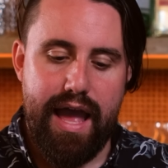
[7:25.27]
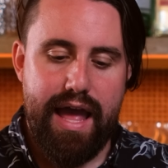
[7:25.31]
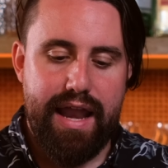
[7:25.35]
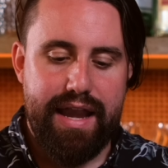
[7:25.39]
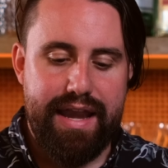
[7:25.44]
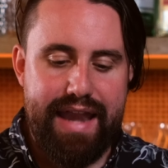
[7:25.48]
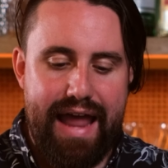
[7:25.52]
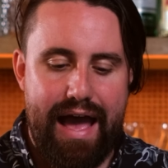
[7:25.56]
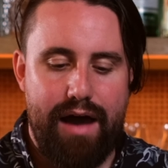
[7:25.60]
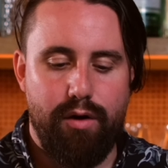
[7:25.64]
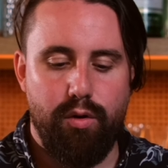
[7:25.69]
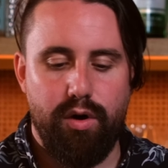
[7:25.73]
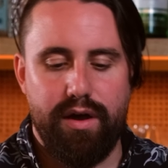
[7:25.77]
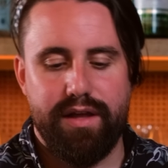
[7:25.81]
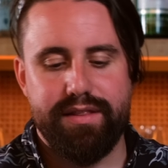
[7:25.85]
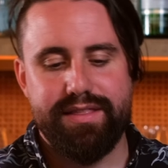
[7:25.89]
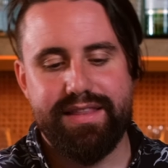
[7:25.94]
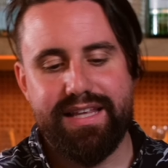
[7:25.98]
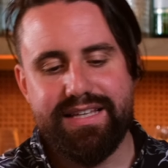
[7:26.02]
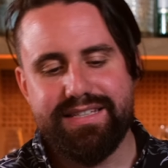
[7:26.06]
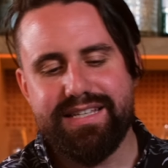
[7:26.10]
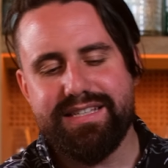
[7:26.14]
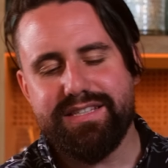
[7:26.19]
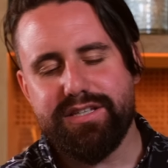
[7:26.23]
Now,
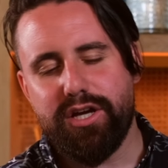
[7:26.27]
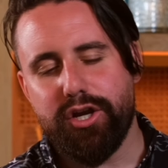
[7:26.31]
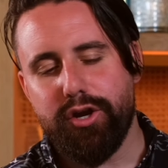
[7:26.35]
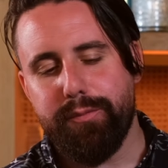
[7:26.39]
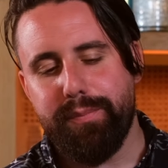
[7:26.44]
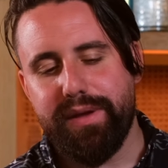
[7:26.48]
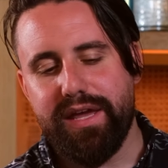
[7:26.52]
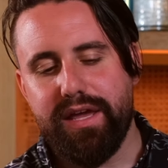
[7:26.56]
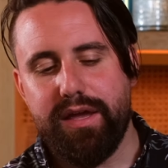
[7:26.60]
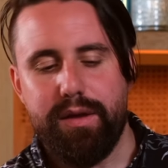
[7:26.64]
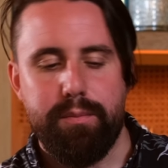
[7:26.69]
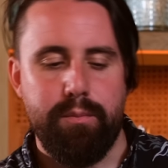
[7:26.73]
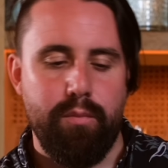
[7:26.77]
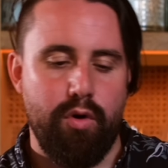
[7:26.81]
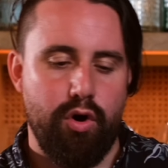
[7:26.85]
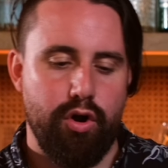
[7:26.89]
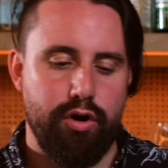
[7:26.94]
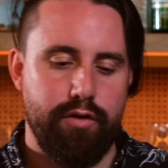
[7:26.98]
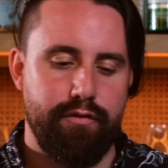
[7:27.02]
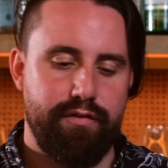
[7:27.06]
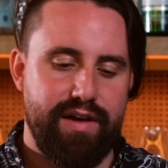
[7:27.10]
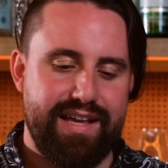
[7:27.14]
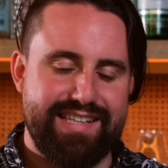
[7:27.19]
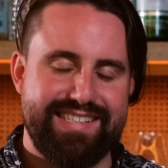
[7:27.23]
this is gonna be more
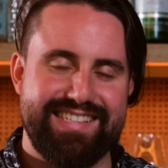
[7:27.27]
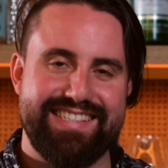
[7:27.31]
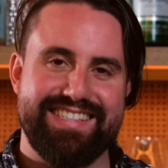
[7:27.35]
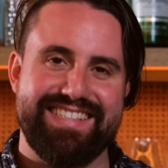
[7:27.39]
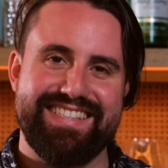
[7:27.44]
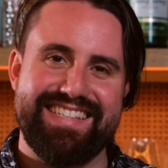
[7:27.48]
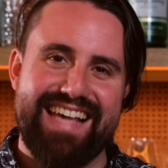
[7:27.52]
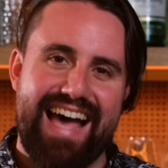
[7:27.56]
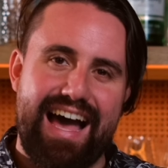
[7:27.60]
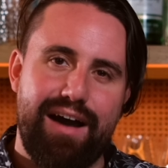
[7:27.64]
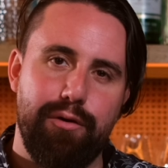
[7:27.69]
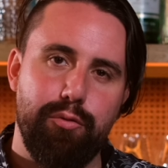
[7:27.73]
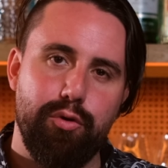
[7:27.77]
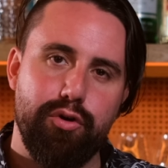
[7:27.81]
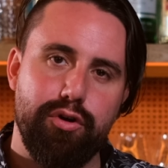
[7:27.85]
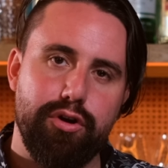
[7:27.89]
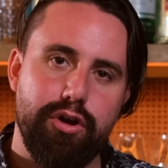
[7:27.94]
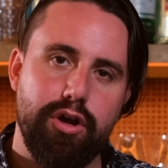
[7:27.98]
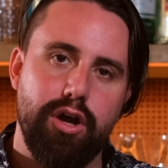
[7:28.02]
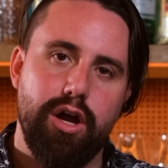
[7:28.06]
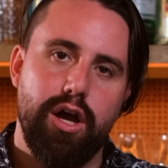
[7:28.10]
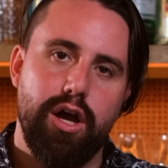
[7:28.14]
of a sour